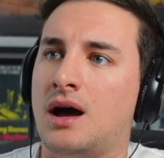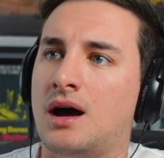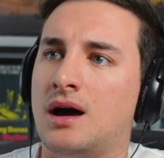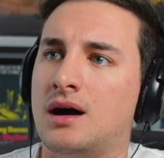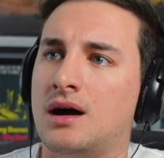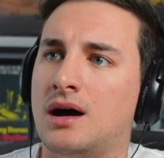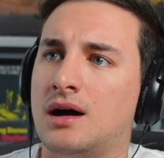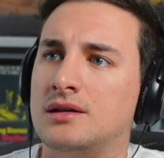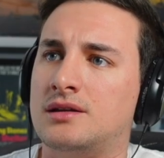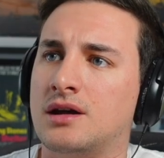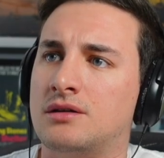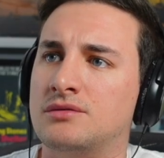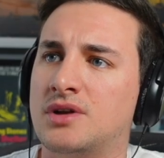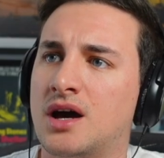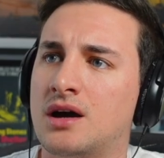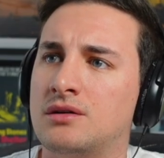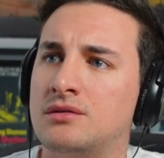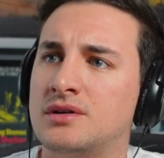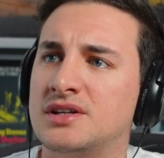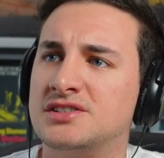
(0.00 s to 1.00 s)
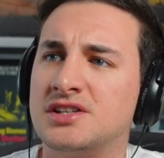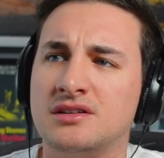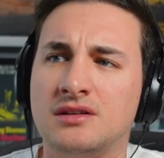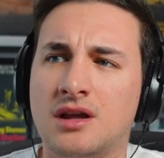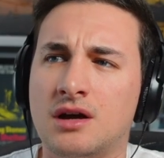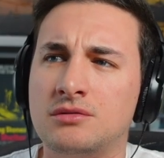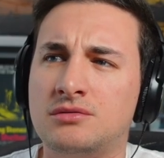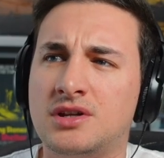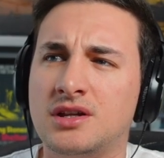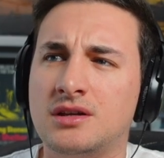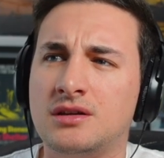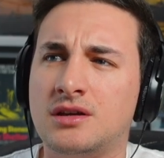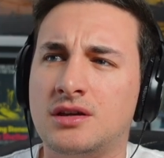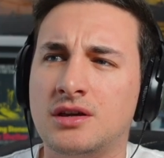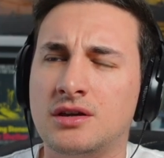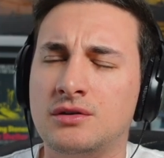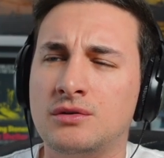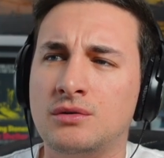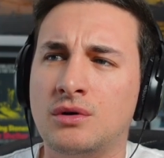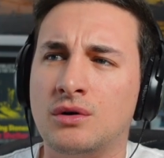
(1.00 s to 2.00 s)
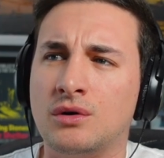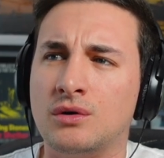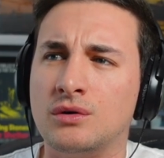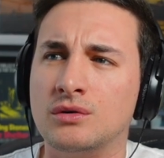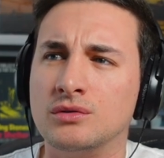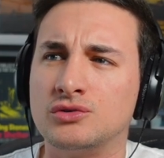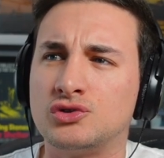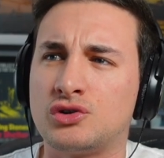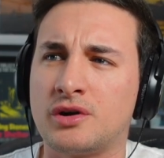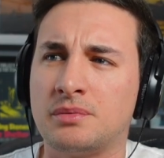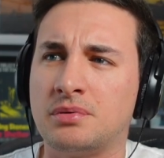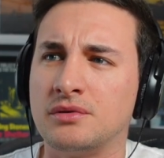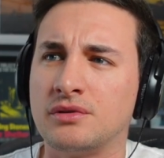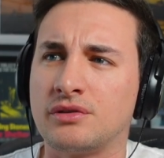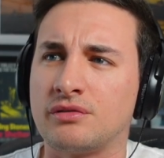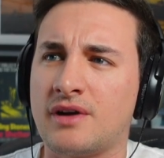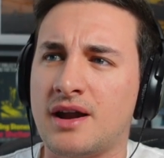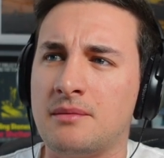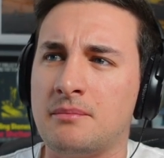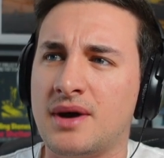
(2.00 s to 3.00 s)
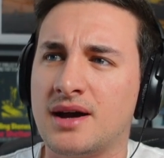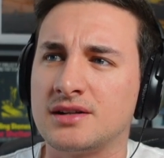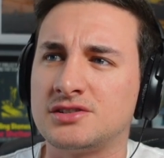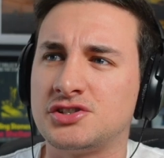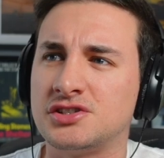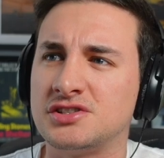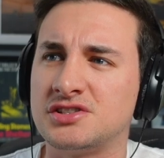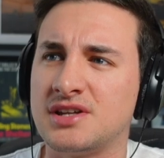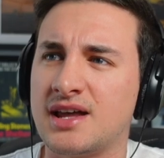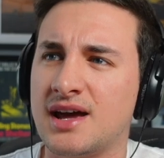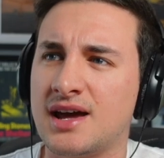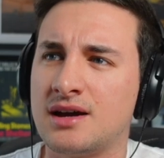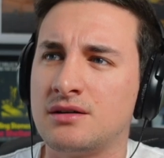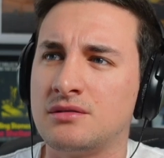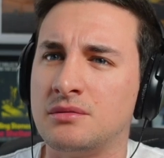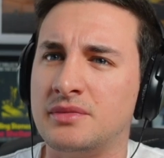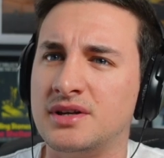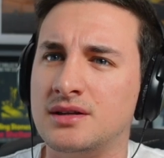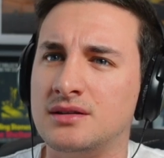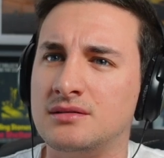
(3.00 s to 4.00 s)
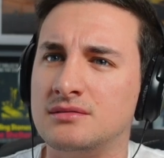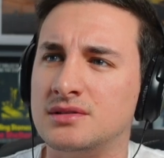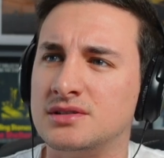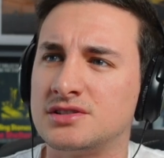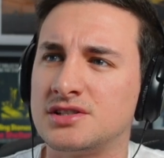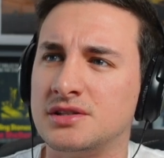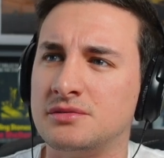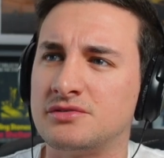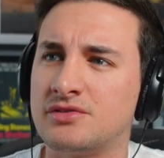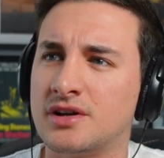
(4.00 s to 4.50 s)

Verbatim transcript: I don't know. Is it no D Q, all triple threat matches now? I mean, it seems very